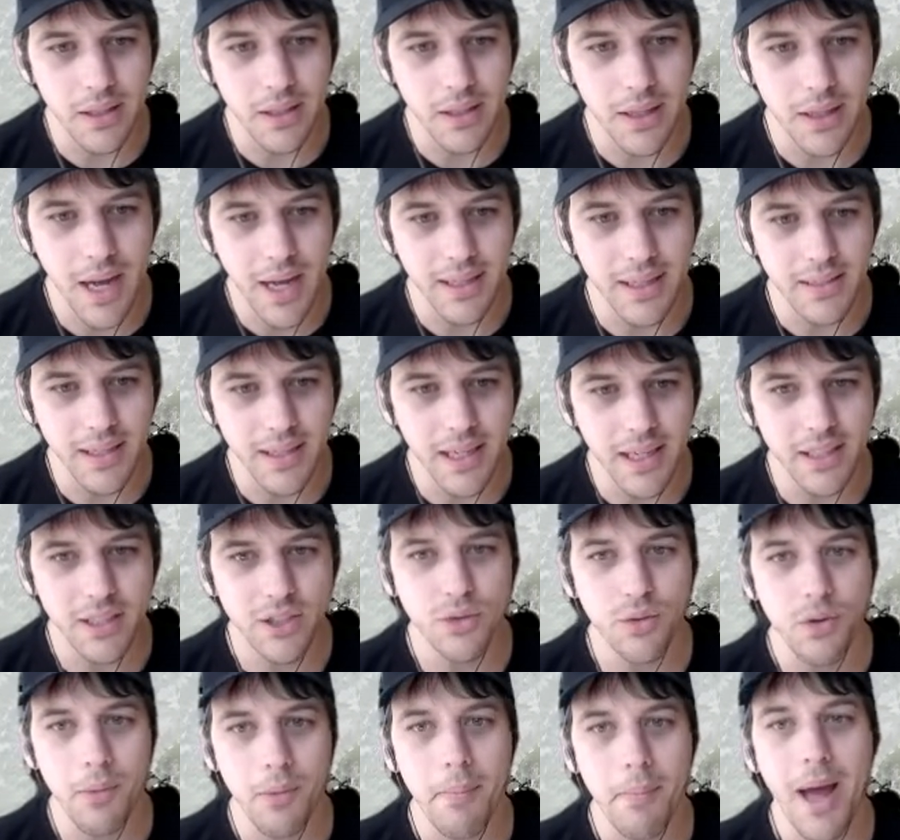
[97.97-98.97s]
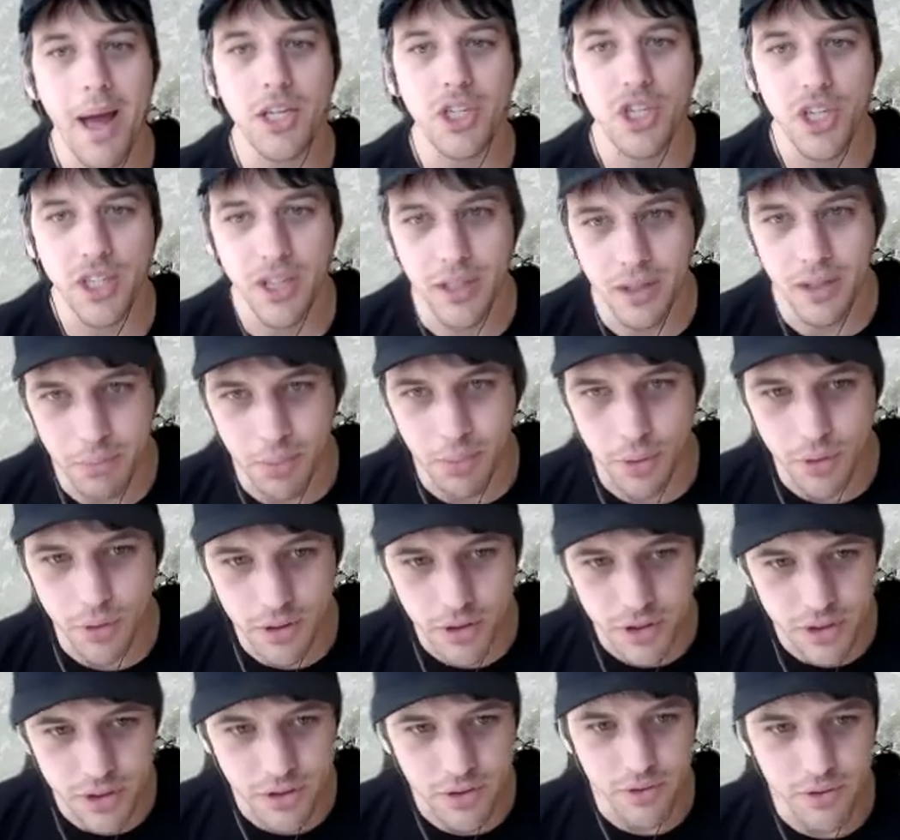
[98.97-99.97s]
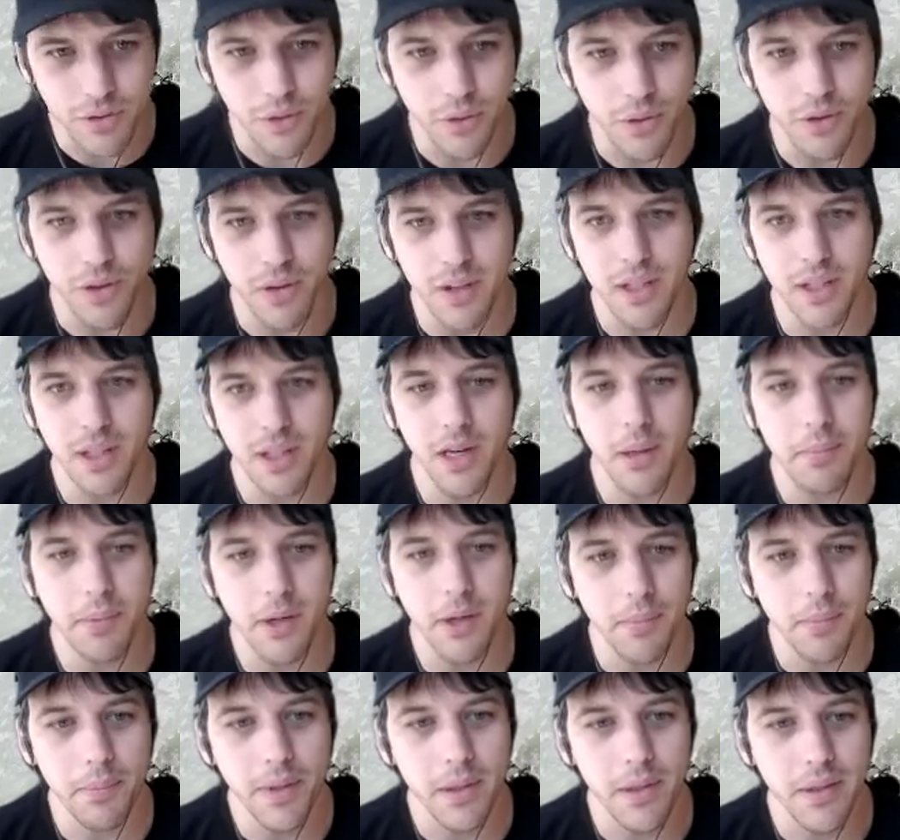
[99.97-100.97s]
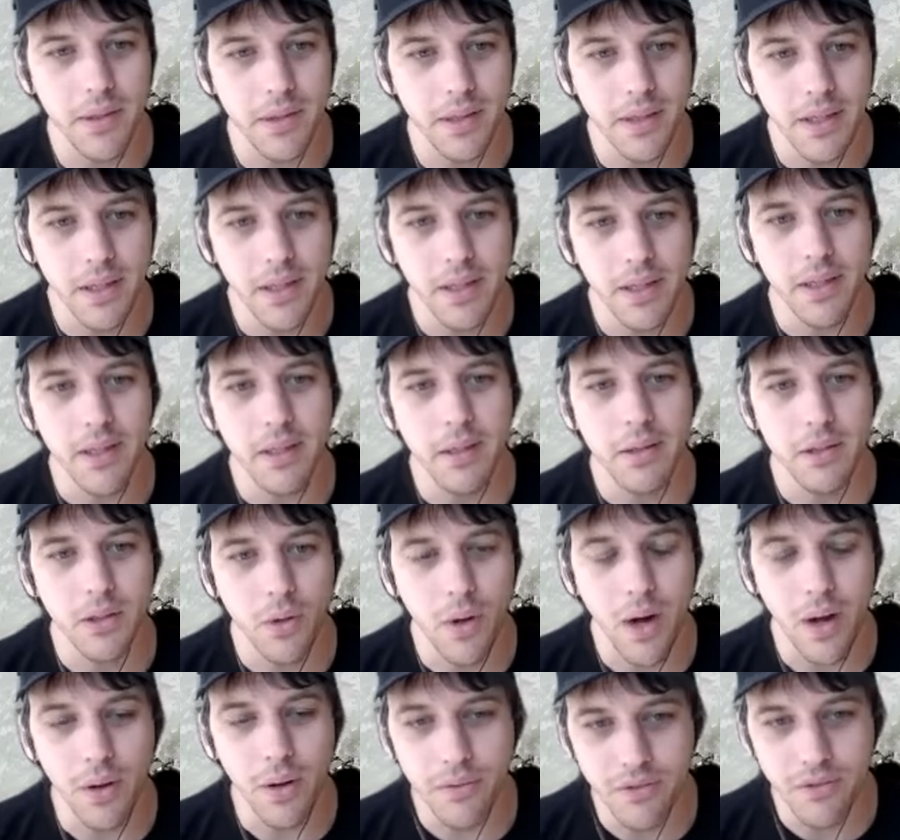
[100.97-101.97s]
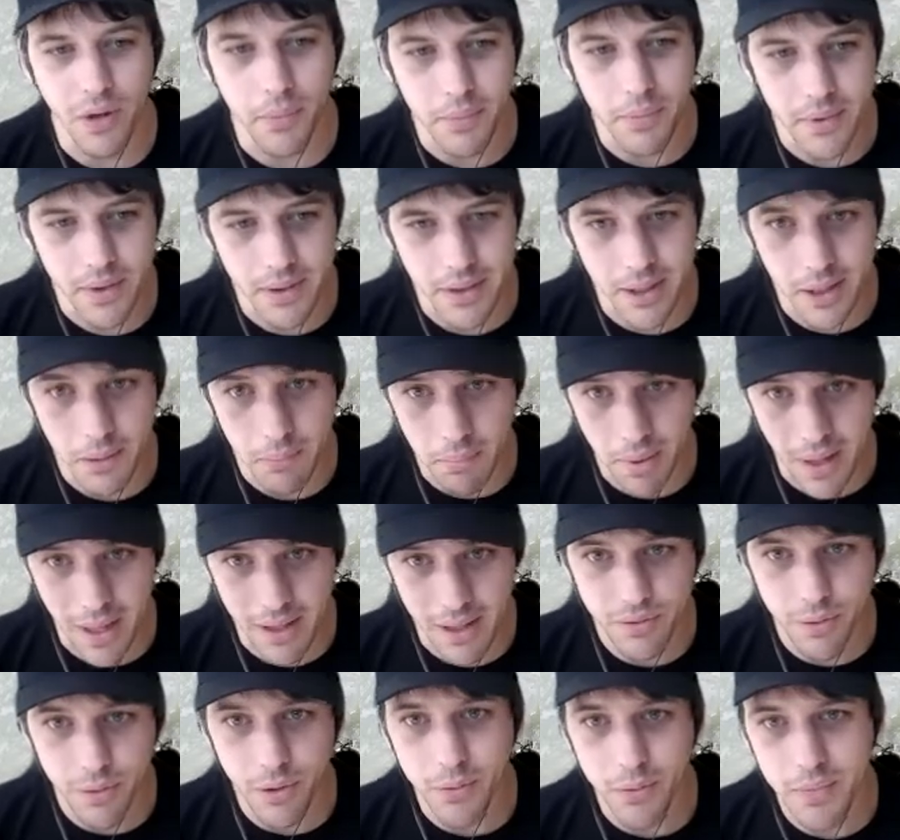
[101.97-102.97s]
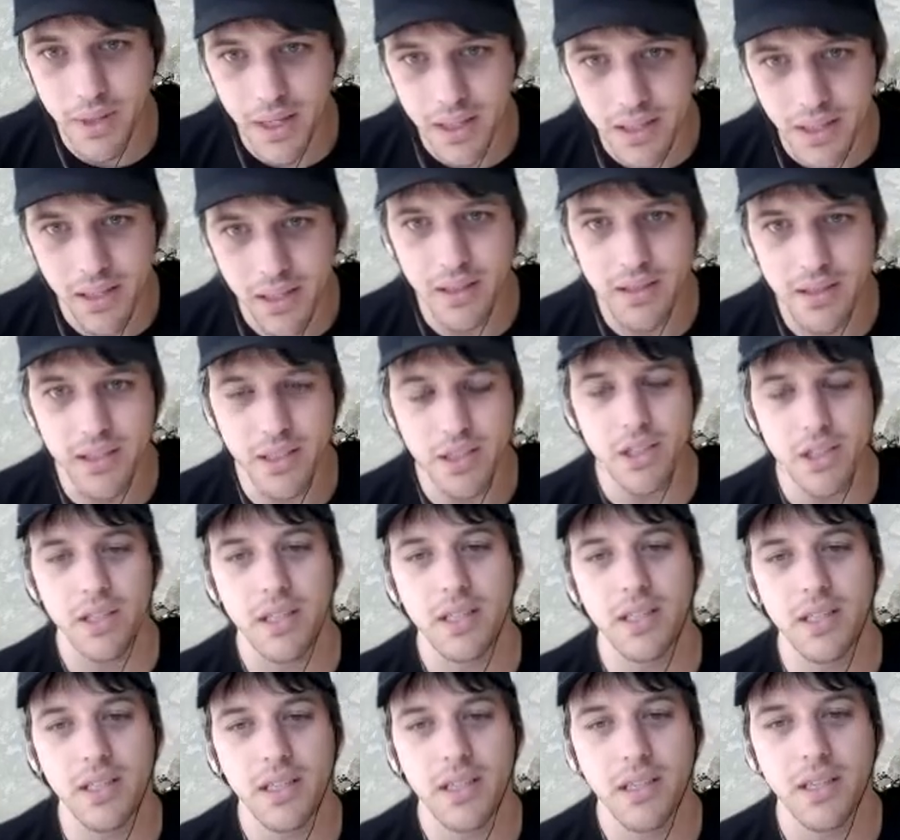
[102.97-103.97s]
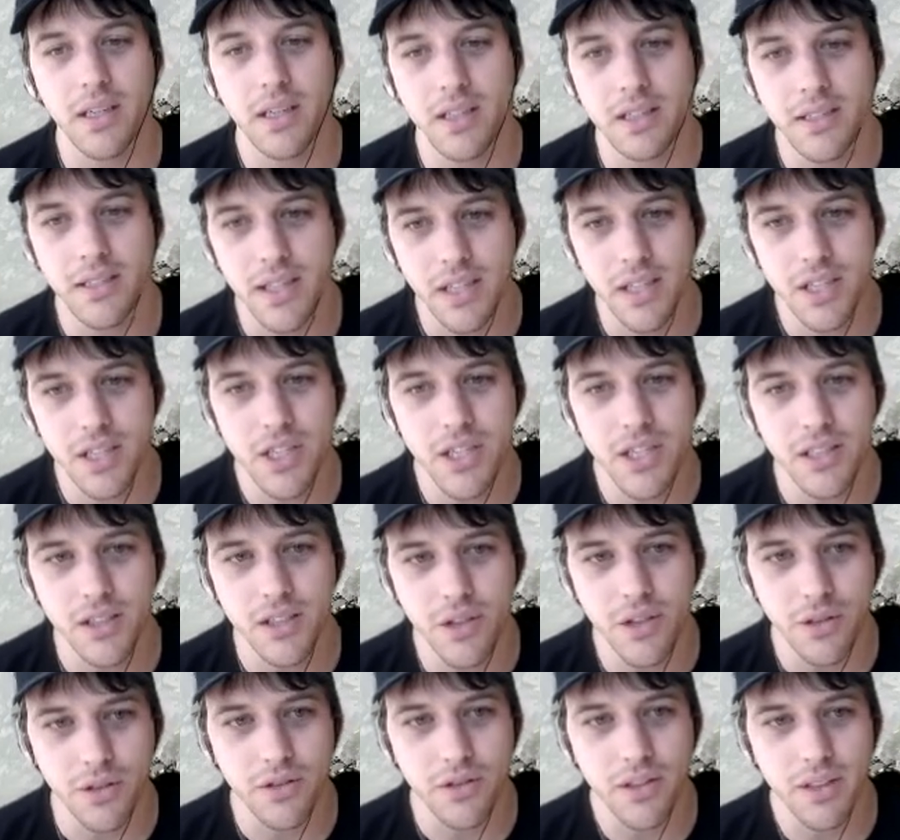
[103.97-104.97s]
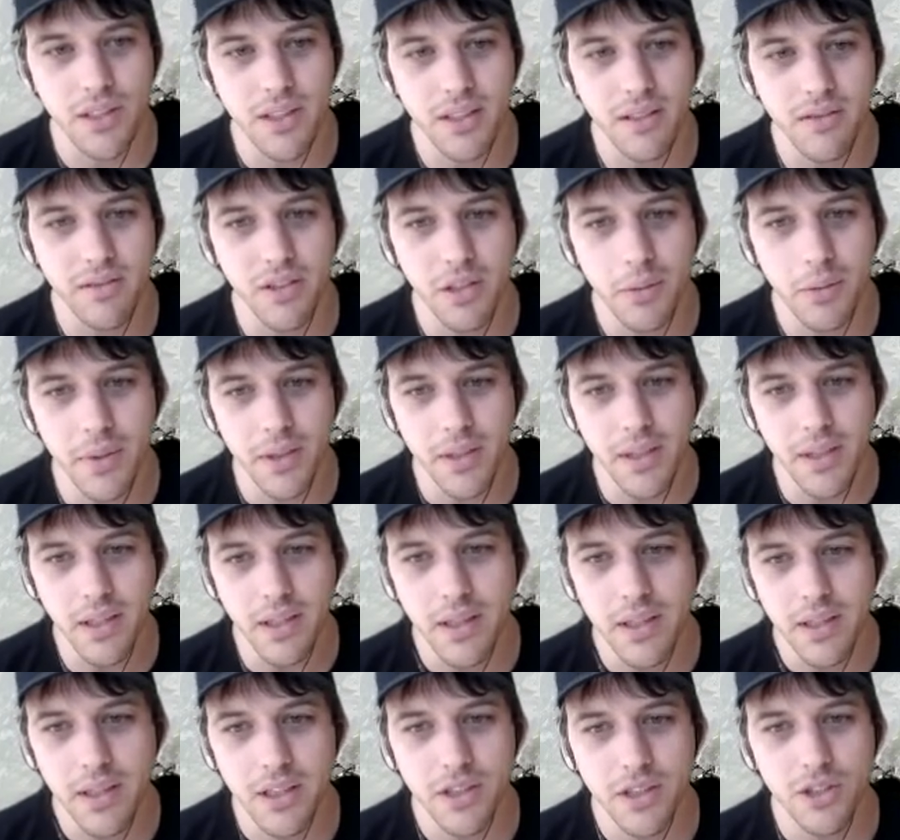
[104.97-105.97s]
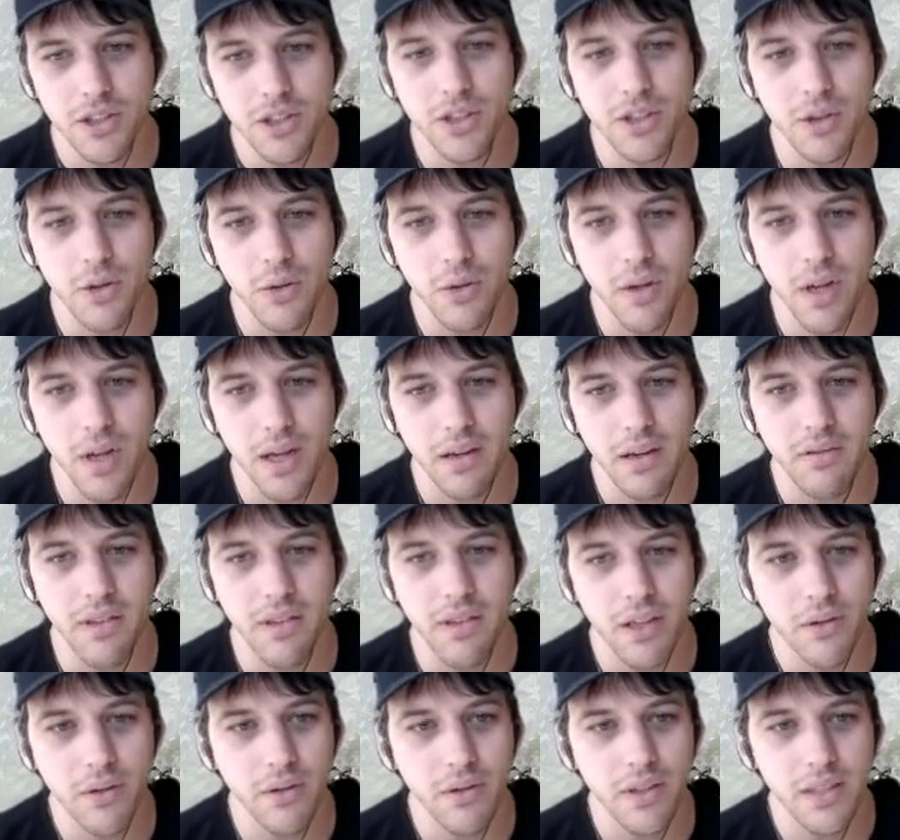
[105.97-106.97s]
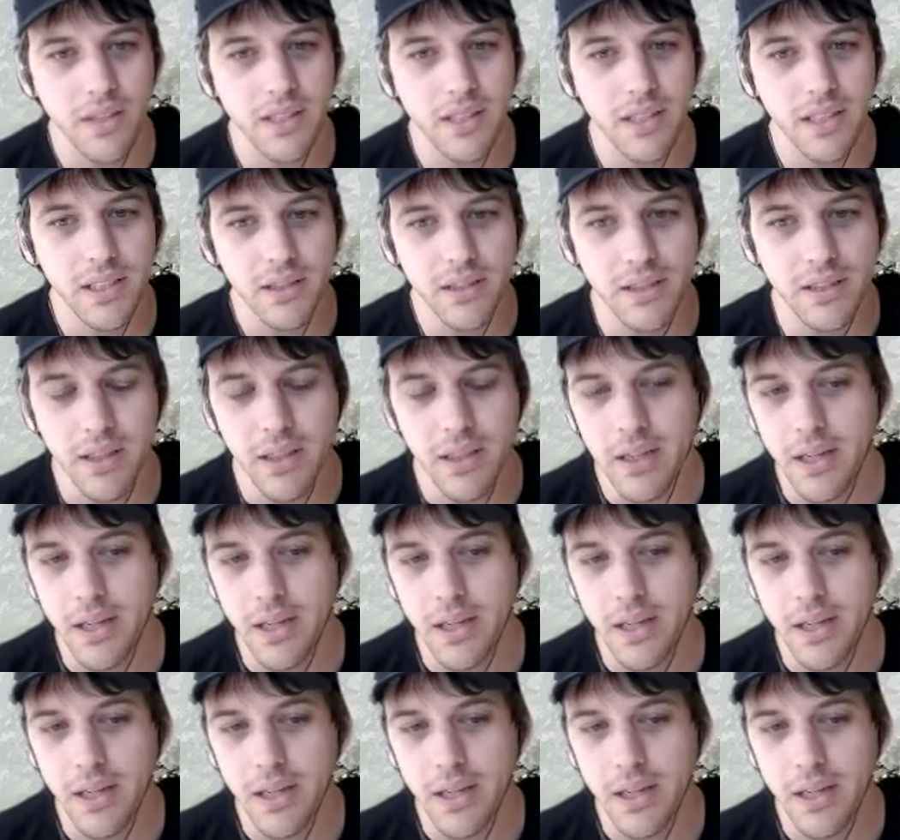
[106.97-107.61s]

as extra matching pools for the upcoming crowdfunding platform that EOS Nation and EOS Asia is currently developing. Should go live later this year.